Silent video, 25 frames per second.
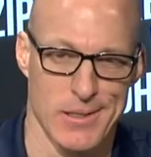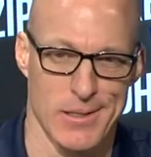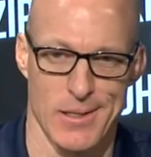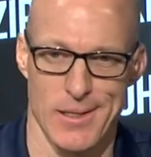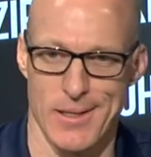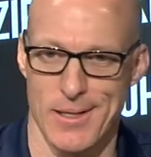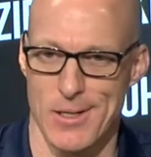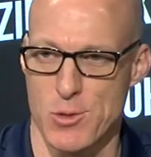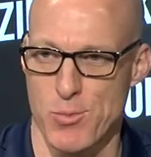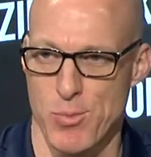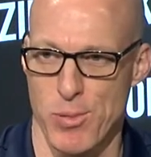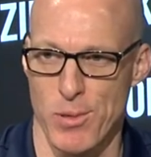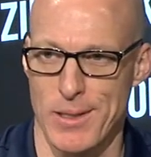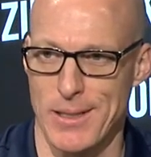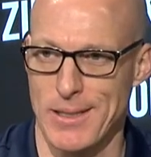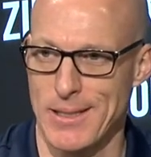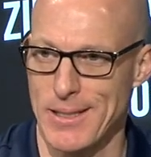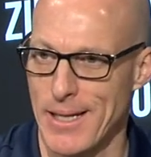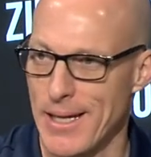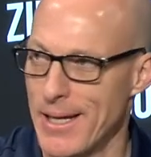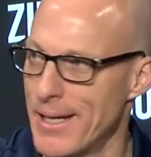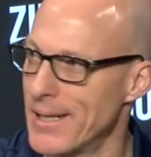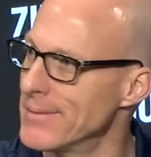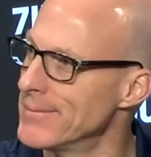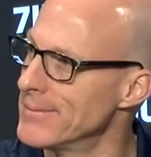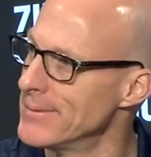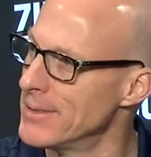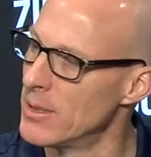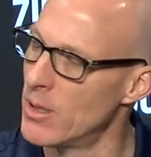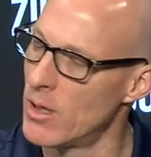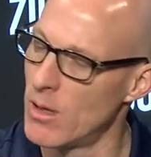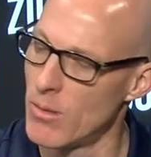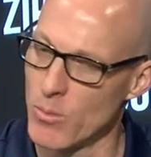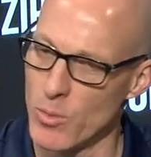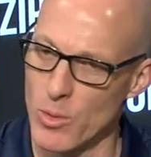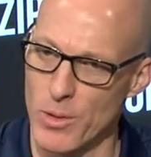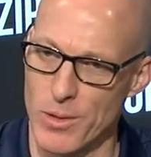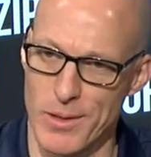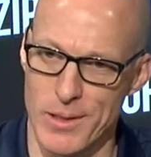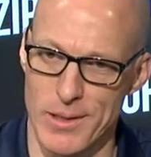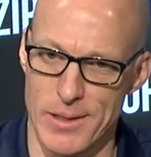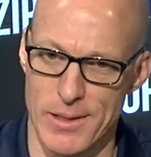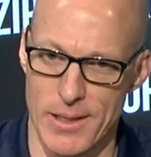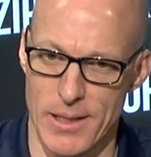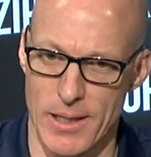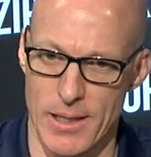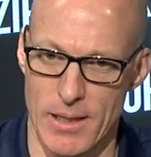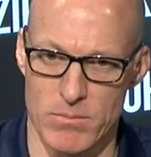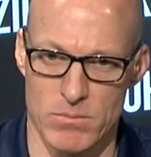And it's pretty neat. You know, I'm really,